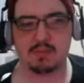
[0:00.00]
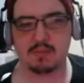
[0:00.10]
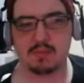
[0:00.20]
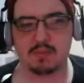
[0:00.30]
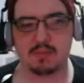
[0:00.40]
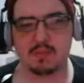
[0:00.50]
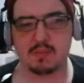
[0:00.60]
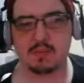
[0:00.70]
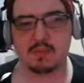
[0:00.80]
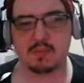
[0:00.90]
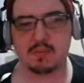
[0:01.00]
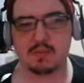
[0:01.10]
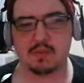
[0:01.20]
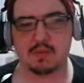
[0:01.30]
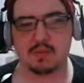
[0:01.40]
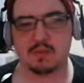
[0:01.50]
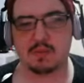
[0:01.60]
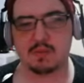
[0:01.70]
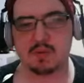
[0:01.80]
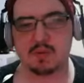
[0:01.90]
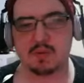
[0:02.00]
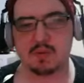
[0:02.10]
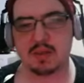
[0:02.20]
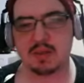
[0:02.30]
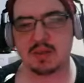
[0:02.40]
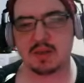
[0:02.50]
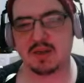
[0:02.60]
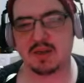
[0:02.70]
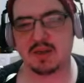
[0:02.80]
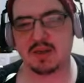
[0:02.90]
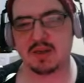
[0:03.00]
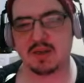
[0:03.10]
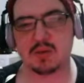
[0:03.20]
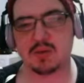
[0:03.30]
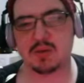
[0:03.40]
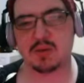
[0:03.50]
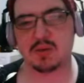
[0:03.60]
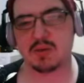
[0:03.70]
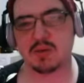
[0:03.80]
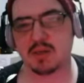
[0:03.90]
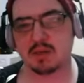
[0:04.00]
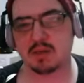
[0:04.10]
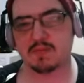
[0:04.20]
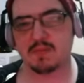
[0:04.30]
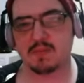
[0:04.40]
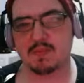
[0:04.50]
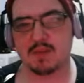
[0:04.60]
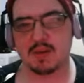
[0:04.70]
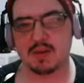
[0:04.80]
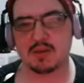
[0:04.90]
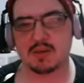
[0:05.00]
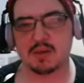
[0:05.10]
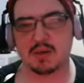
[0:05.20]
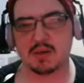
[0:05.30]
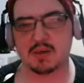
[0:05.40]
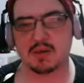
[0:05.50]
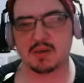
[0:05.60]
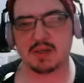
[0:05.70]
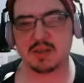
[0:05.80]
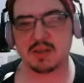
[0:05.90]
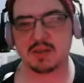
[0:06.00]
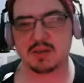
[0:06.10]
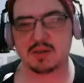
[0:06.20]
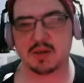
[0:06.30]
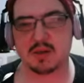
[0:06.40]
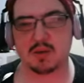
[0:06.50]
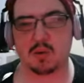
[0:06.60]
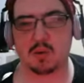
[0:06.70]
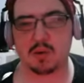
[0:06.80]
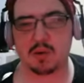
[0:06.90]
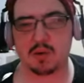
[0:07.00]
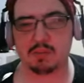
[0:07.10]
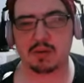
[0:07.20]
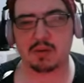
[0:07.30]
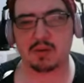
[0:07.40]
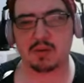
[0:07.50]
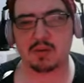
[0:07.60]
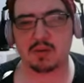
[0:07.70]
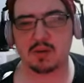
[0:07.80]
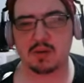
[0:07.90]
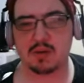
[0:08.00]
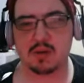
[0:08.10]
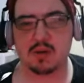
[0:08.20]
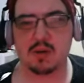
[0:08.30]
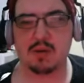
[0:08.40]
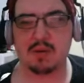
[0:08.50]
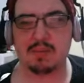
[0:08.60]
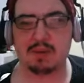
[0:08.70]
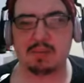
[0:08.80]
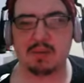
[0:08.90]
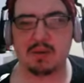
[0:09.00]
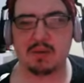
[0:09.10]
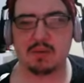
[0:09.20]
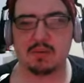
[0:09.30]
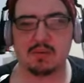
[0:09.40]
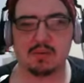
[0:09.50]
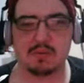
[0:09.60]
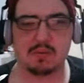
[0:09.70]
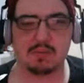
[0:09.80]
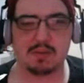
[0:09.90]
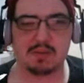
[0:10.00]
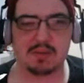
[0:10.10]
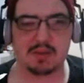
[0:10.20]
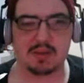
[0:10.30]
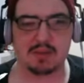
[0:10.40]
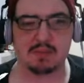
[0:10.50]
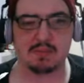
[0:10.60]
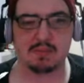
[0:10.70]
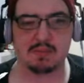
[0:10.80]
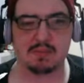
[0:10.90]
Really taking advantage. Oh, and there's actually a desert right here. Not that there's a lot of ore, but there might be. There might be some.